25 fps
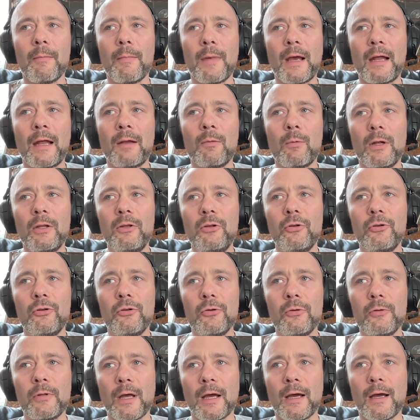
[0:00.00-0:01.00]
And when you
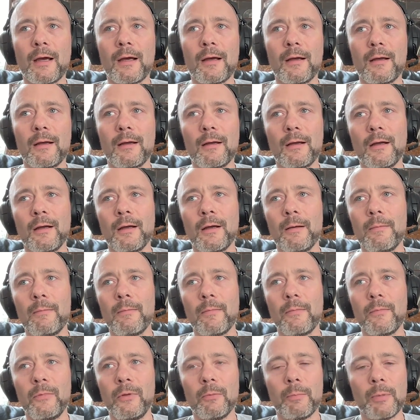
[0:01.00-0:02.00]
do that,
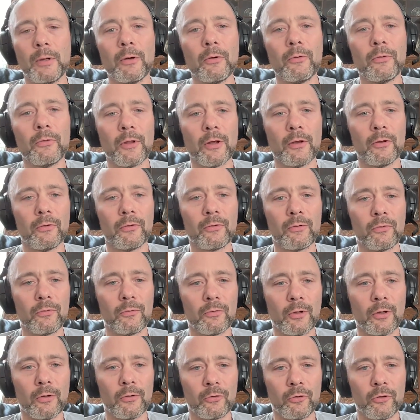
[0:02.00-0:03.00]
you build those
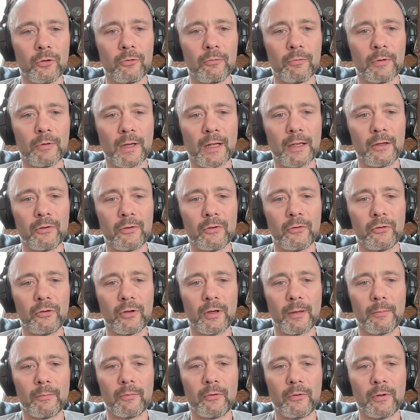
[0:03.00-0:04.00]
good
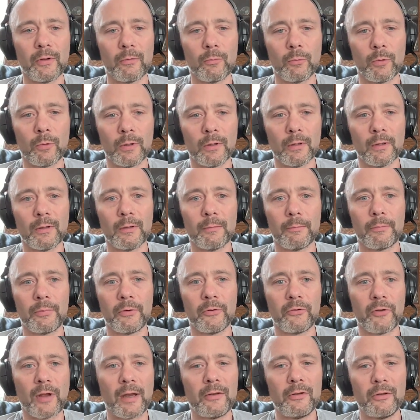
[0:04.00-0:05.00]
relationships that will
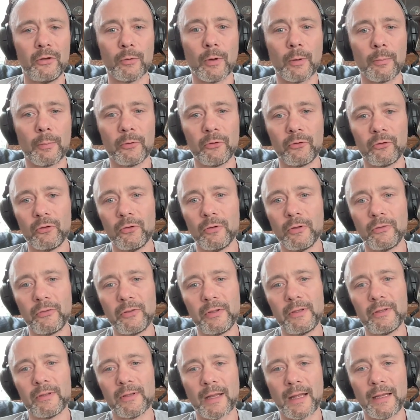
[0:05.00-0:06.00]
present you
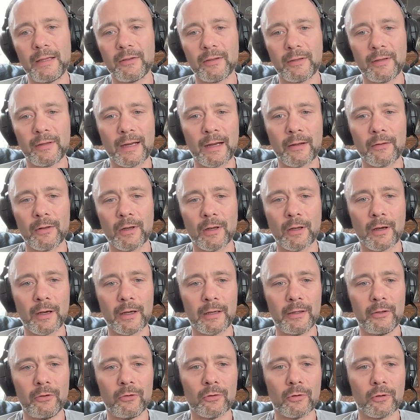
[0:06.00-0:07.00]
opportunities later down the
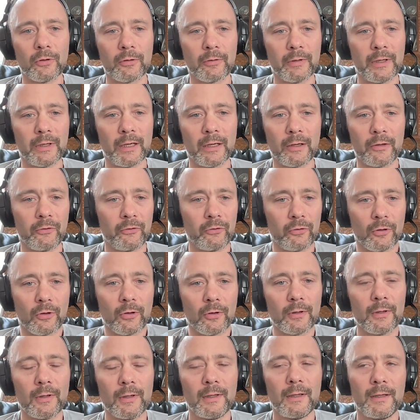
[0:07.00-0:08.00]
line in your career. Because you're not
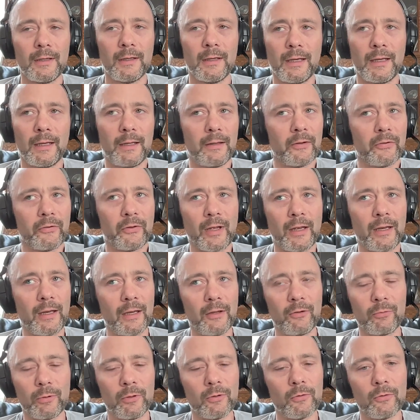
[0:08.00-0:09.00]
in this day and
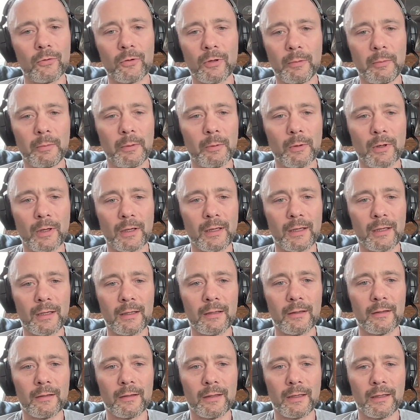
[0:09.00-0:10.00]
age, we're not all going to be
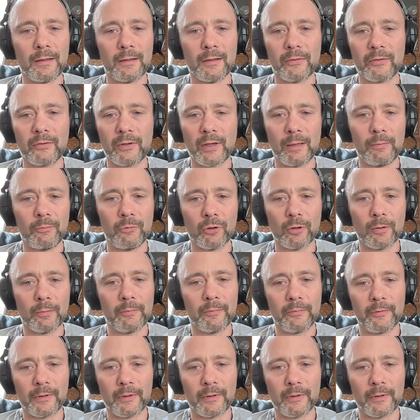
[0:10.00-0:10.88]
working in the same job,